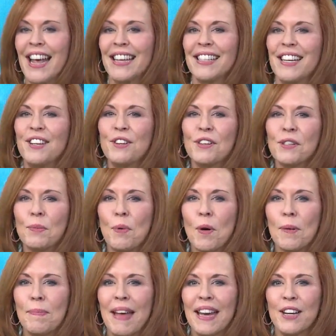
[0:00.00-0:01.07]
Senior
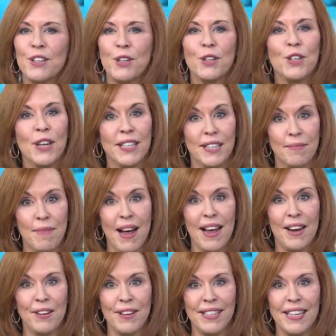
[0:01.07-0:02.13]
Support Manager Justin
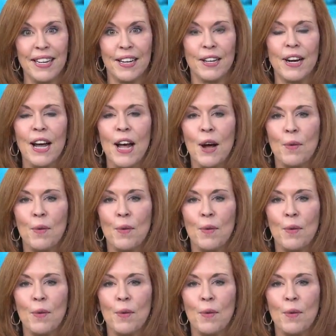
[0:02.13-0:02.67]
Meier is here